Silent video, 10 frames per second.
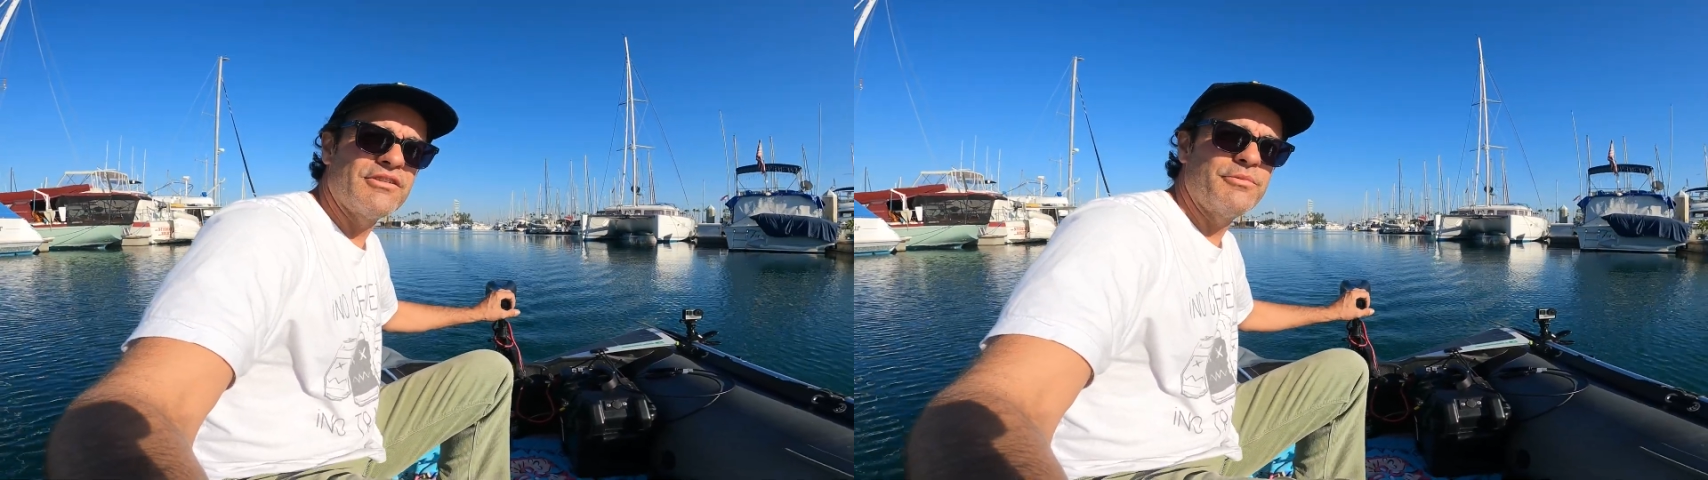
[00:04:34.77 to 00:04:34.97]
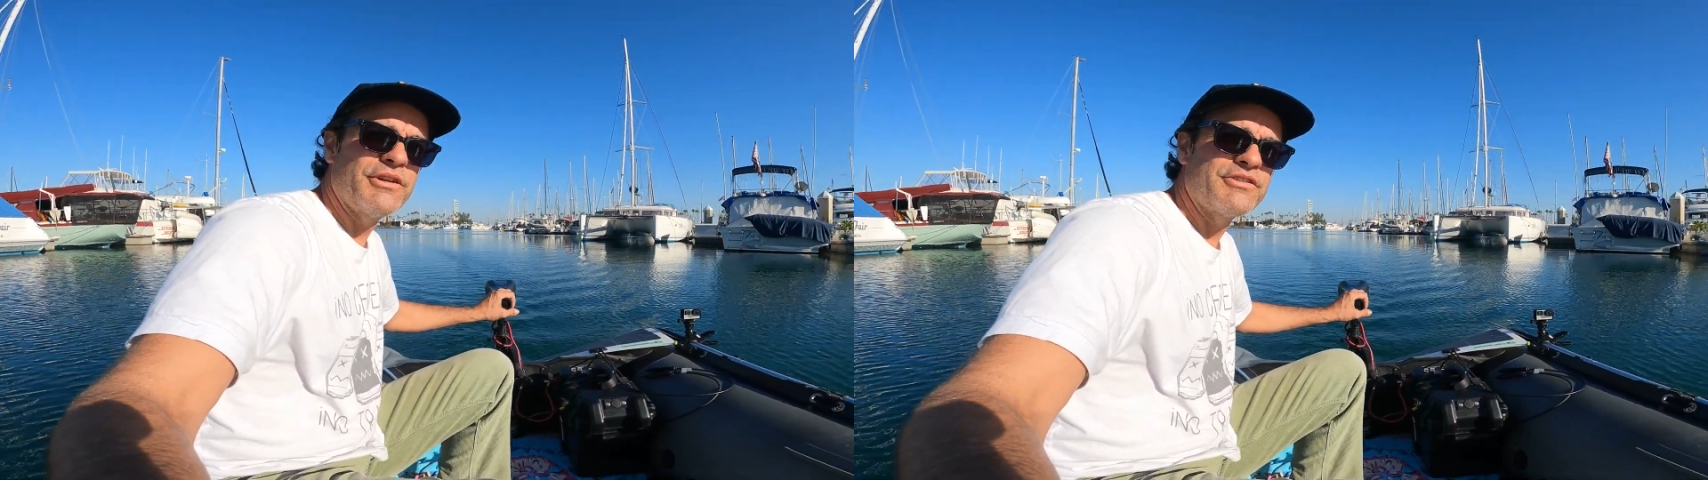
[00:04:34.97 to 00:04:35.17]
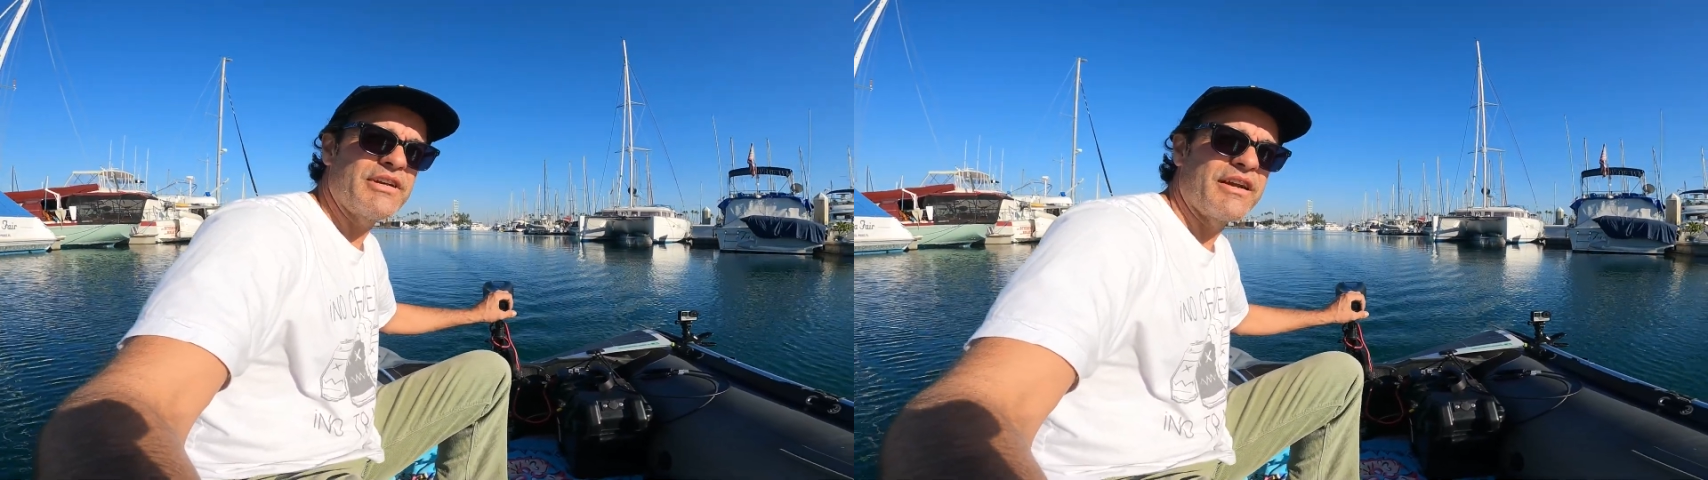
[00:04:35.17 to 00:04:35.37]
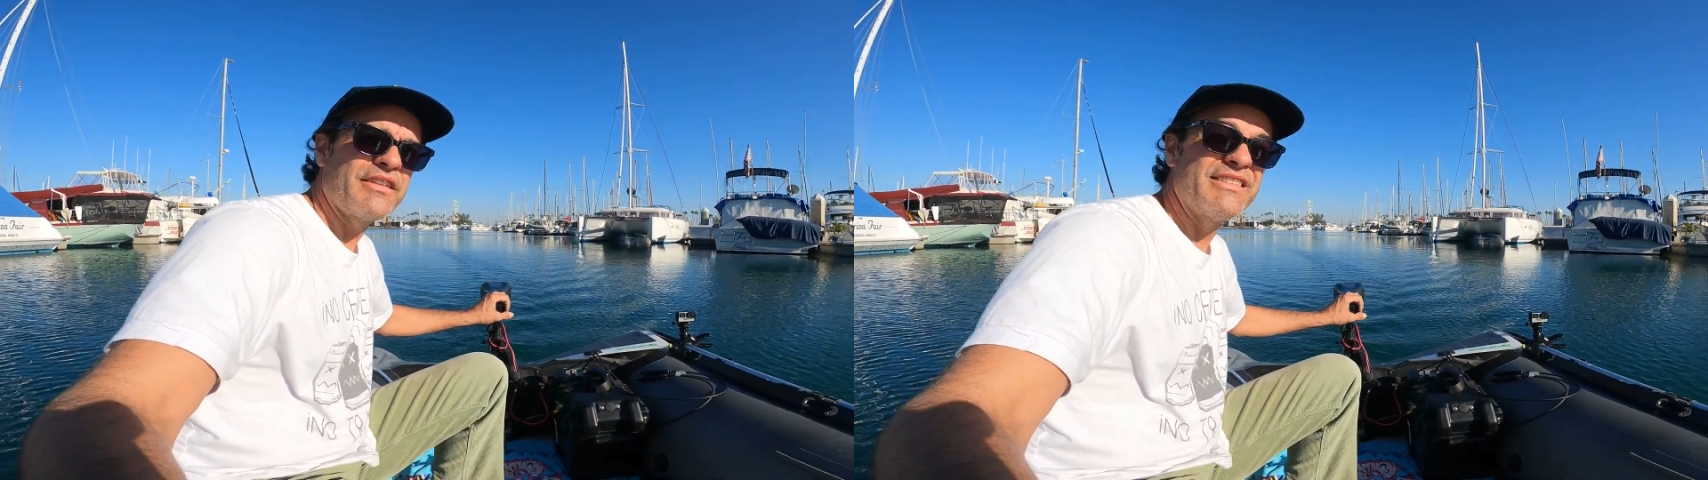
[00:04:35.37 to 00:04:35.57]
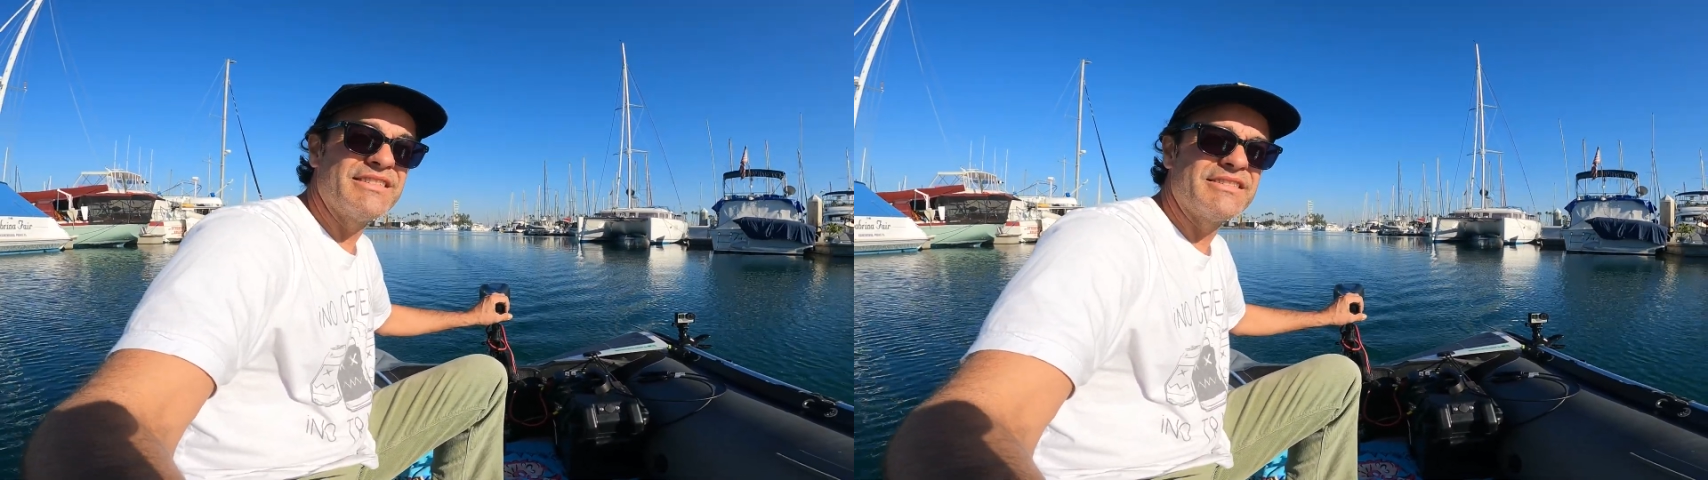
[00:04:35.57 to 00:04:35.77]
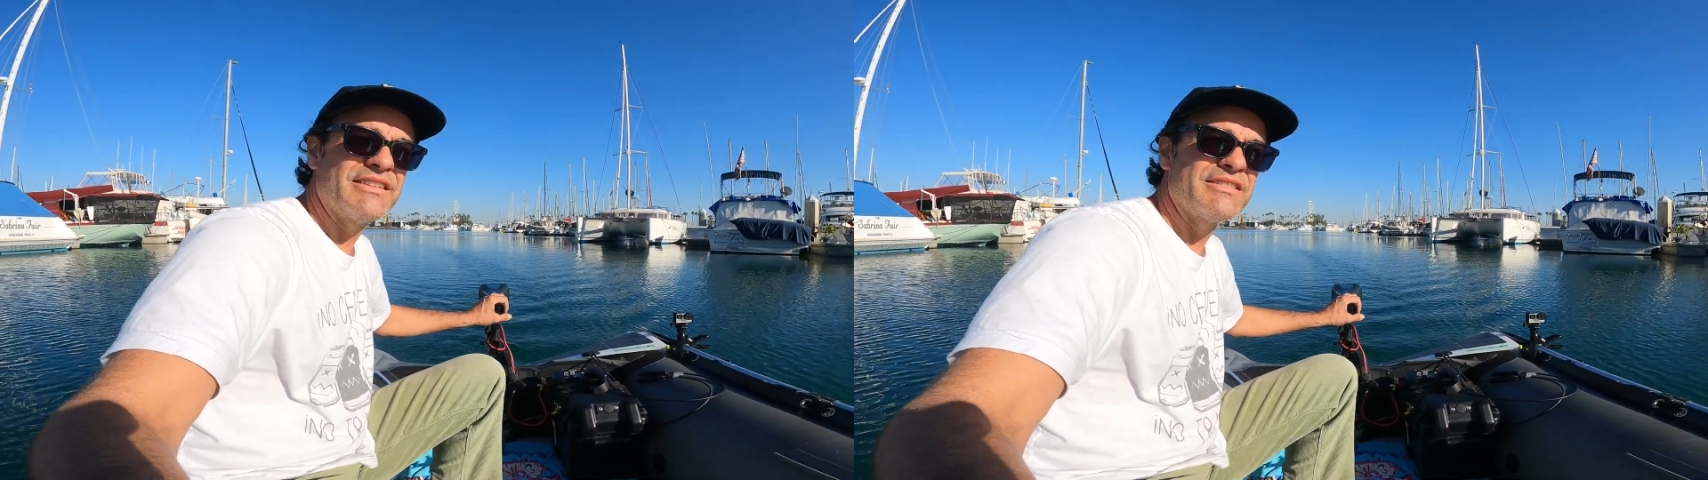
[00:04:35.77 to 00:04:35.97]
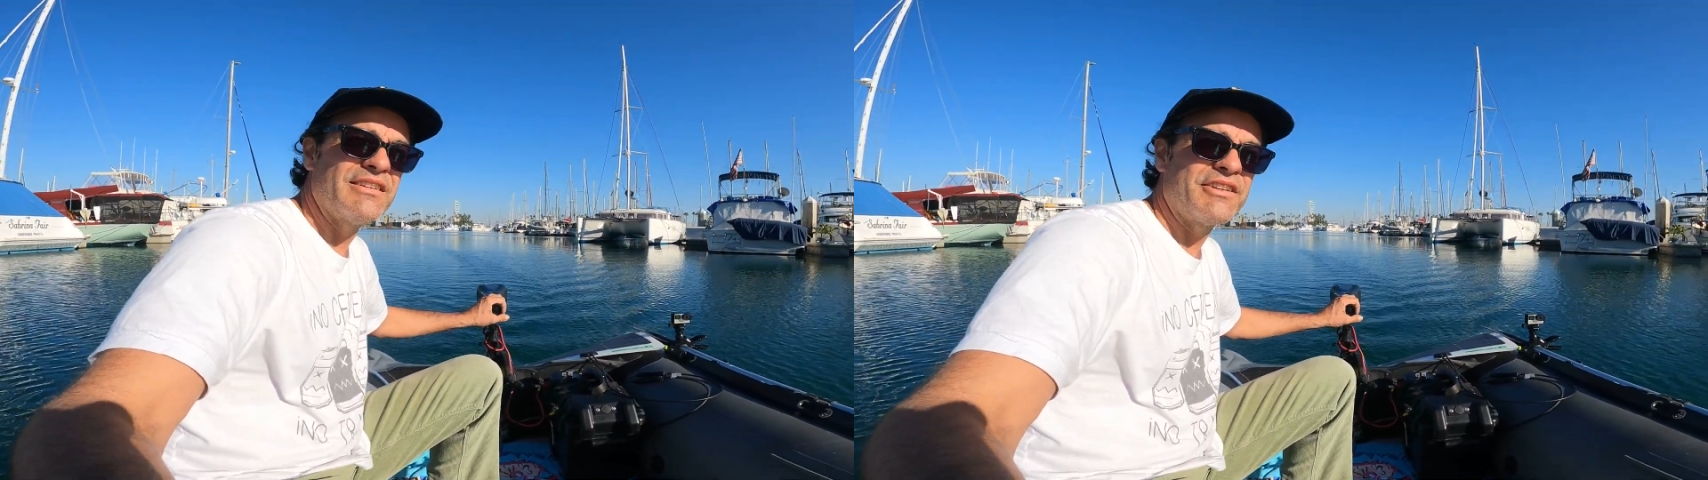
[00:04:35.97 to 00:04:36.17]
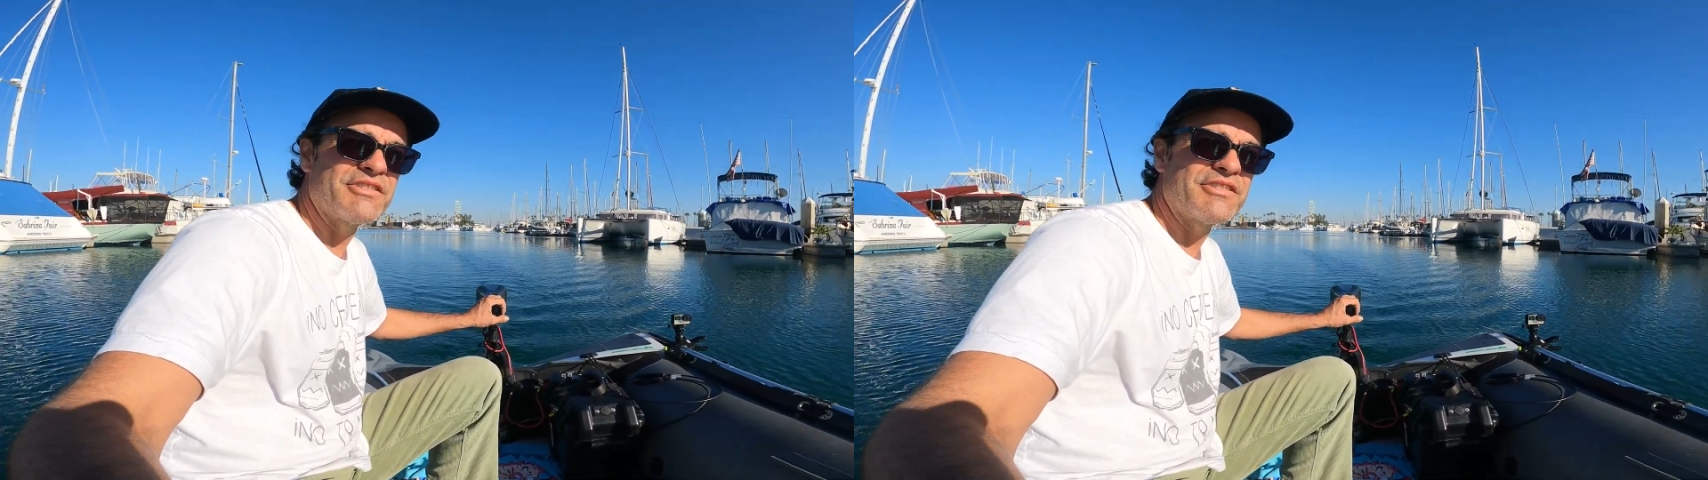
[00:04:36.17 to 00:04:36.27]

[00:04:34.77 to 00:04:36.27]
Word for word: so that we could track the distance,